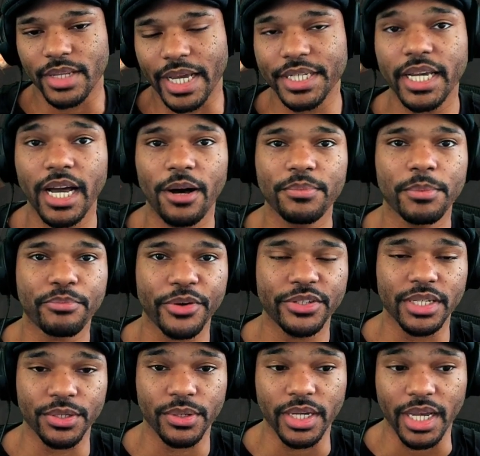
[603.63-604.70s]
anyhow,
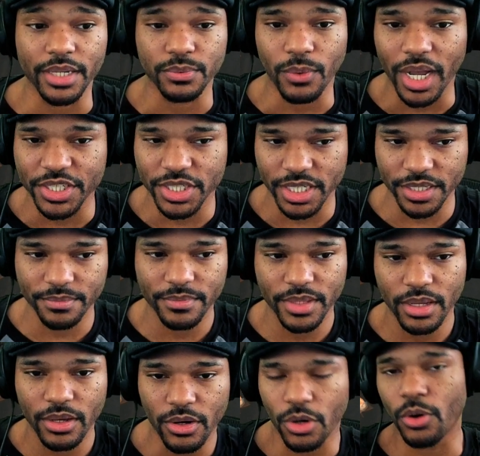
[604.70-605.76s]
appreciate you guys watching.
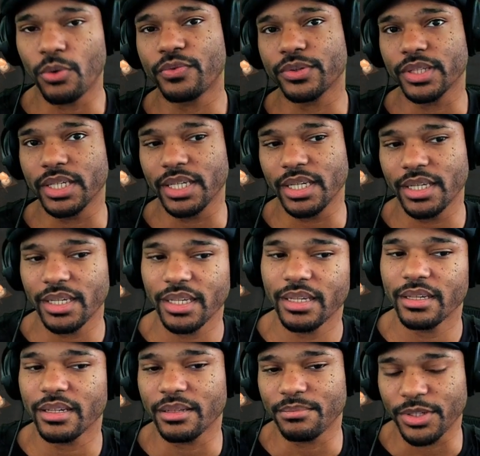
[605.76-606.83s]

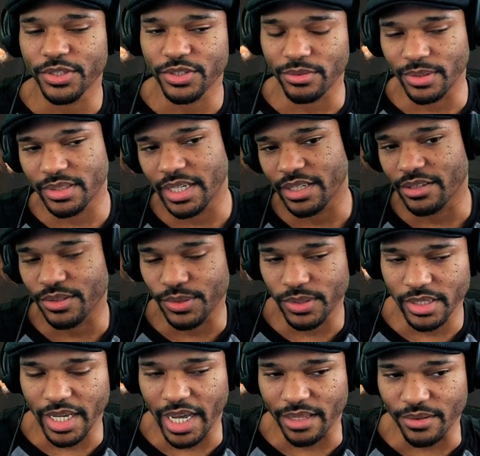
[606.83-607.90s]
Hopefully Blizzard would take a
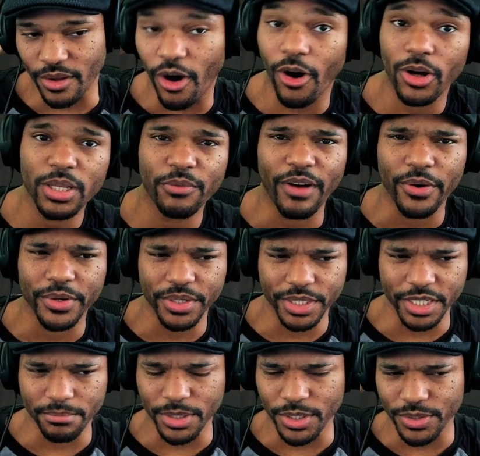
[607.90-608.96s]
look at all of our
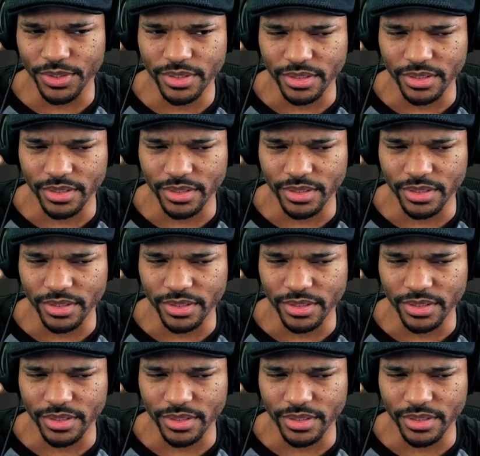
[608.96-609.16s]
unique bows,